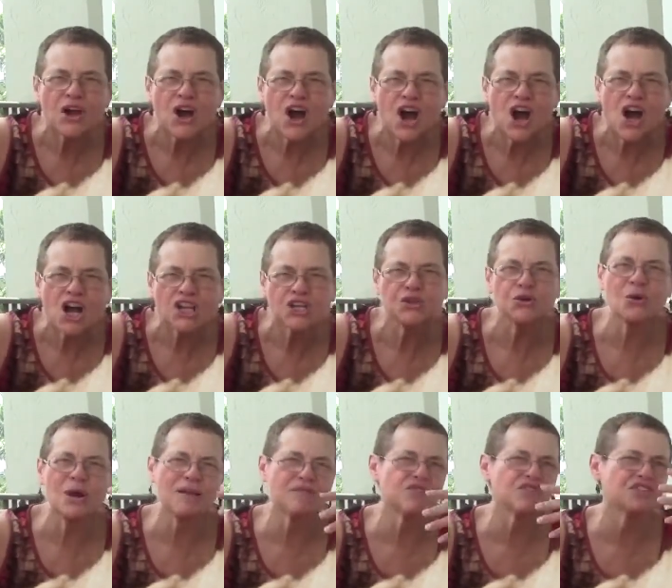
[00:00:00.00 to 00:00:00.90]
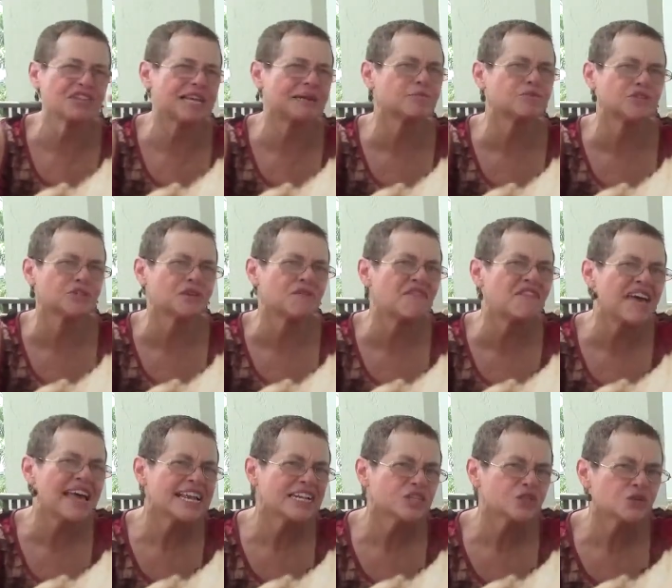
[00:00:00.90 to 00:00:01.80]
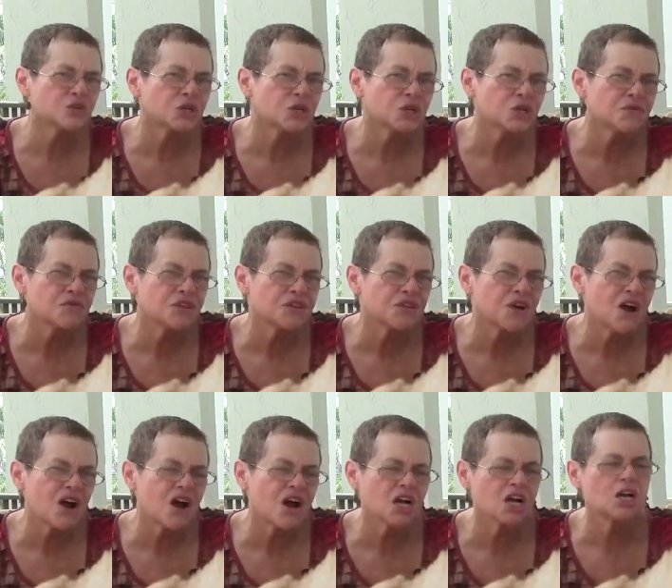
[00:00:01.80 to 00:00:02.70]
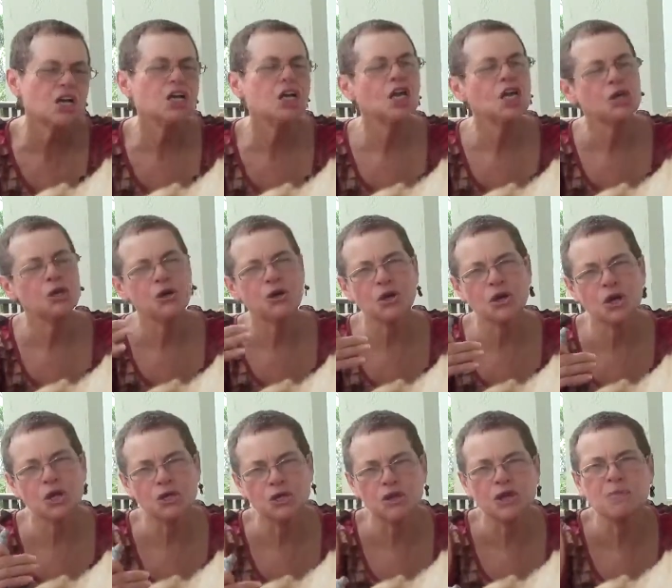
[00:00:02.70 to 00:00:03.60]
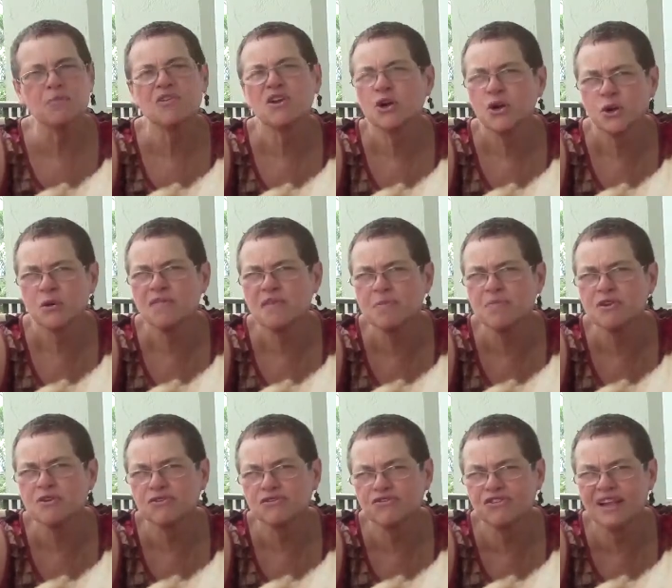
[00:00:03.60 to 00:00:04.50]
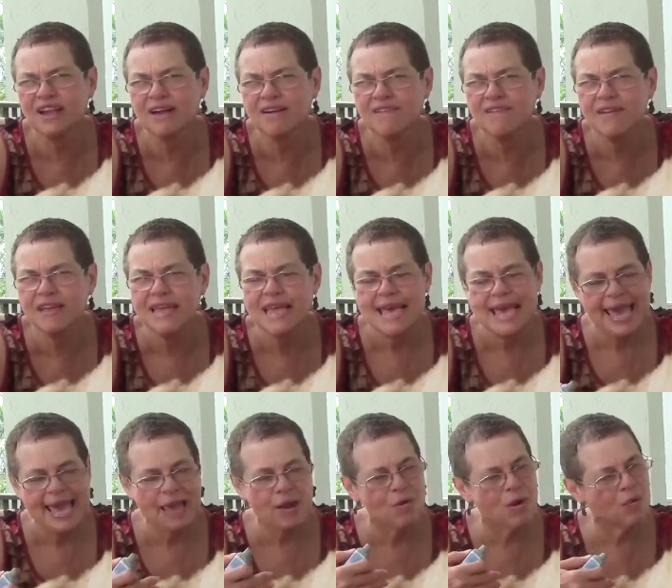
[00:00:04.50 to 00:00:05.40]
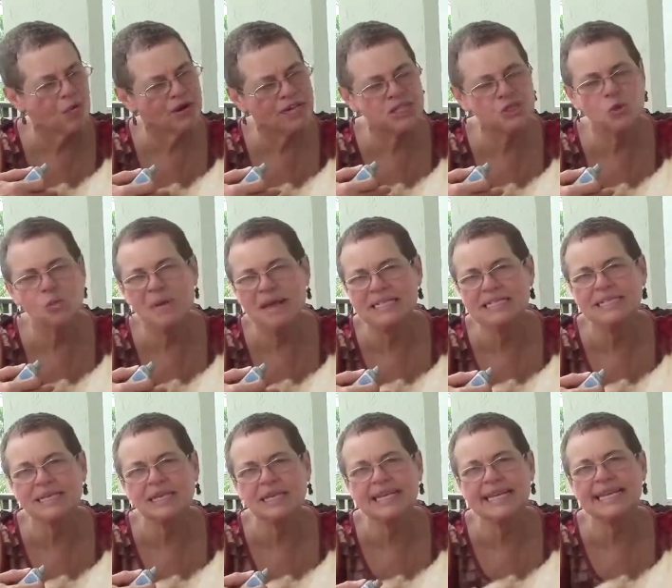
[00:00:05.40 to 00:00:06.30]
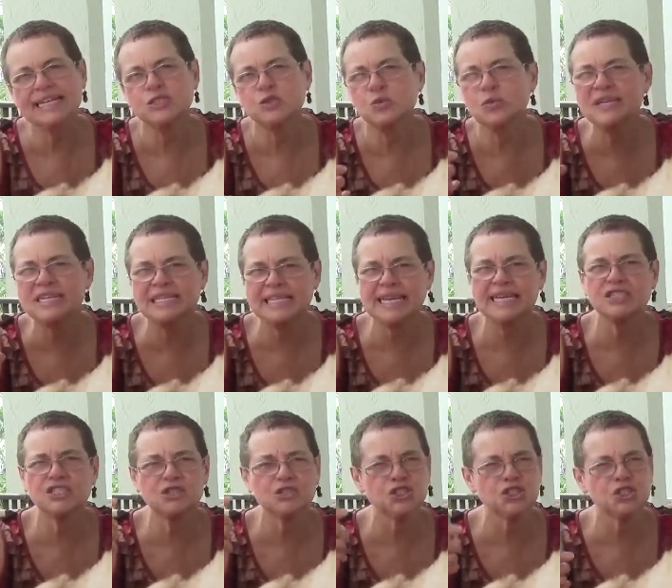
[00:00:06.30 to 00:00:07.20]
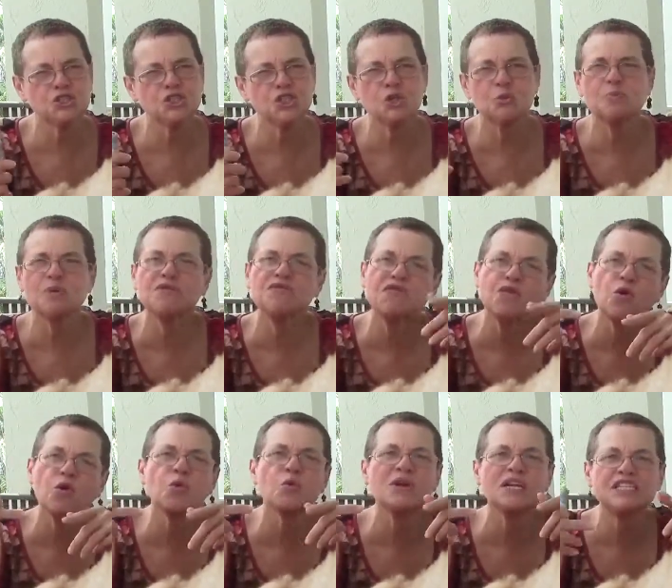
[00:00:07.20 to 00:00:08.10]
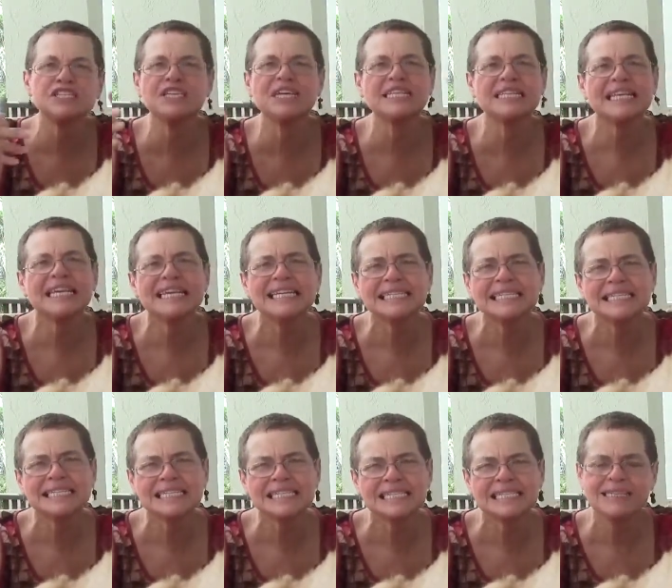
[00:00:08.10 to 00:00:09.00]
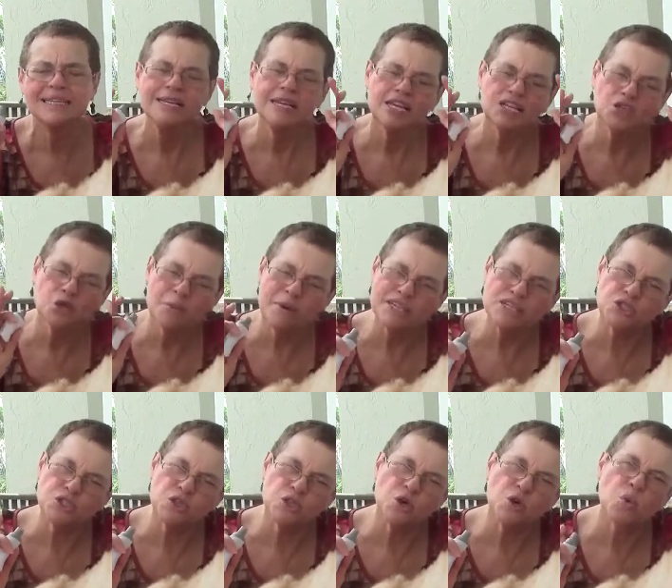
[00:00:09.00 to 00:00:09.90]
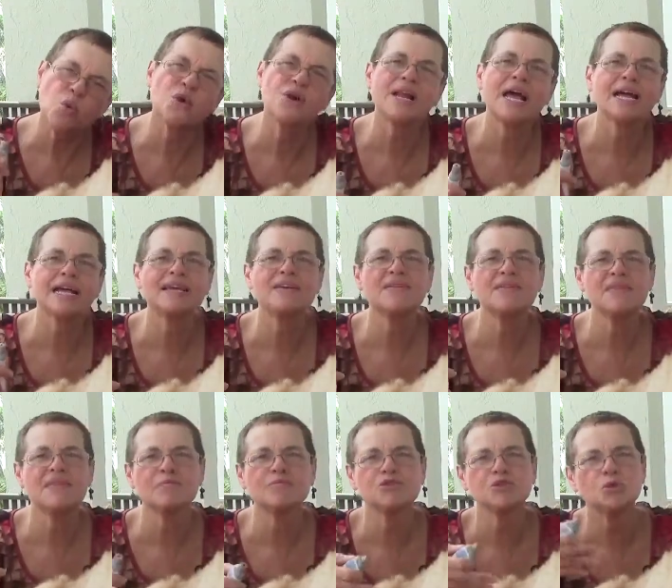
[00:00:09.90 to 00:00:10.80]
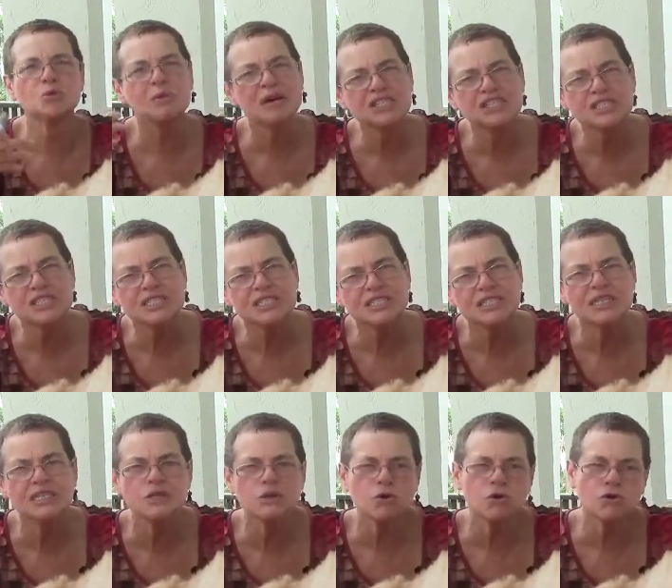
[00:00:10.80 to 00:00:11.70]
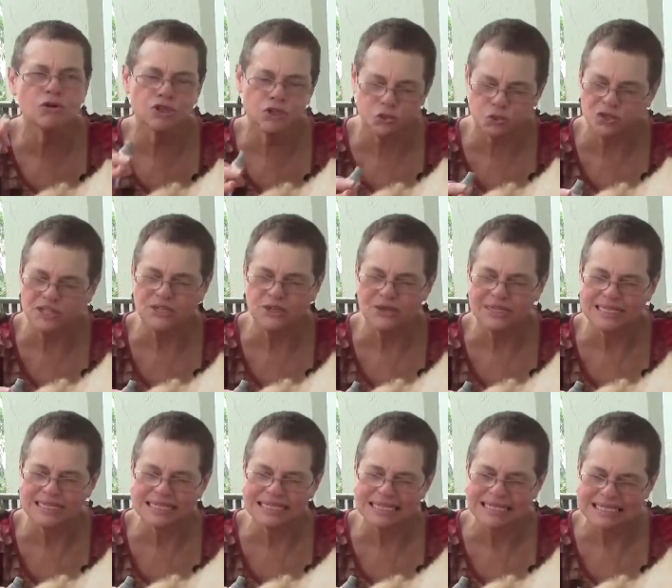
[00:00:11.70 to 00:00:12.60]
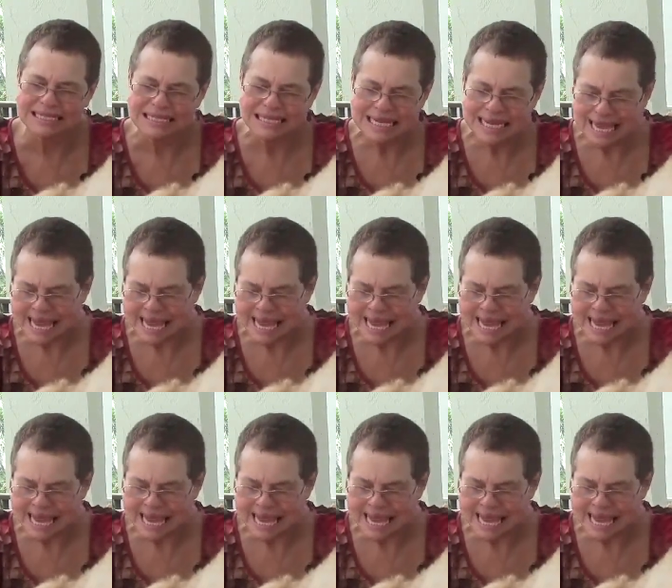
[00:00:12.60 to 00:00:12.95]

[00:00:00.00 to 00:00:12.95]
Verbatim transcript: dog you don't have to take them to the vet to curve the dog you can you can curve them yourself and what we do basically is we test the sugar before we inject the insulin to make sure we're not giving them too much insulin or too little insulin